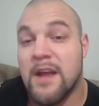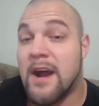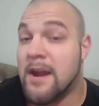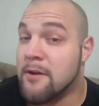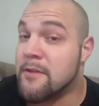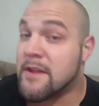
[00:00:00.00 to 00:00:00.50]

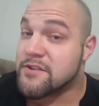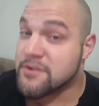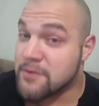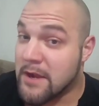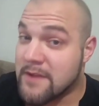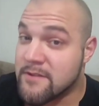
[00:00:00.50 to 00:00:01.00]
I know that
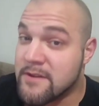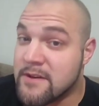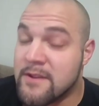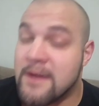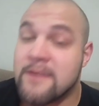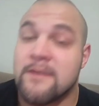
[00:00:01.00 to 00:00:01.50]
Strengthly
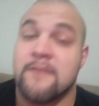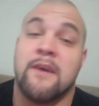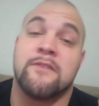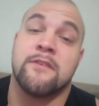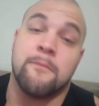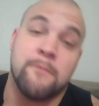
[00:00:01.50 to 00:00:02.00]
Collective
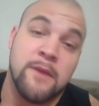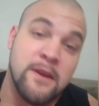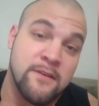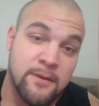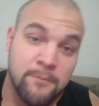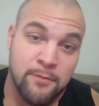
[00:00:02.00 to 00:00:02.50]
has an
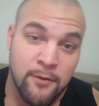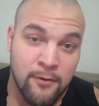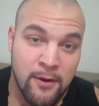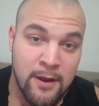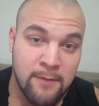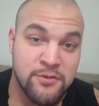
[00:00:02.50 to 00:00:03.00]
amazing
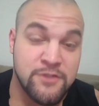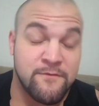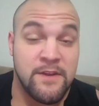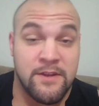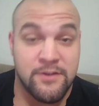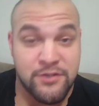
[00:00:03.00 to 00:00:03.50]
program
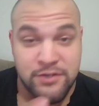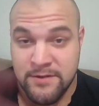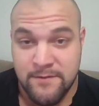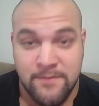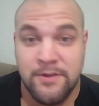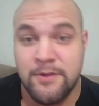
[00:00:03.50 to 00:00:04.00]
fitted
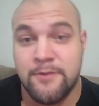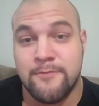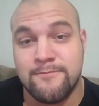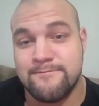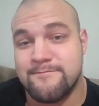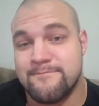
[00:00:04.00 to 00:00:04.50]
just for you.
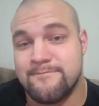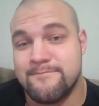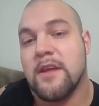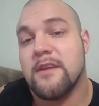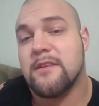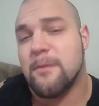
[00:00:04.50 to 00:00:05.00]

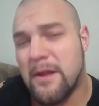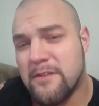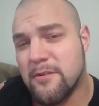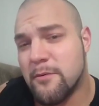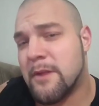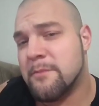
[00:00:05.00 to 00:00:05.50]

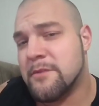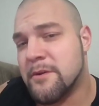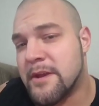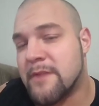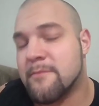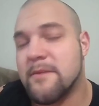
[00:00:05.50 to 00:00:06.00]
Depends on what I'm
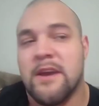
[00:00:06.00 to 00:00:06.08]
doing.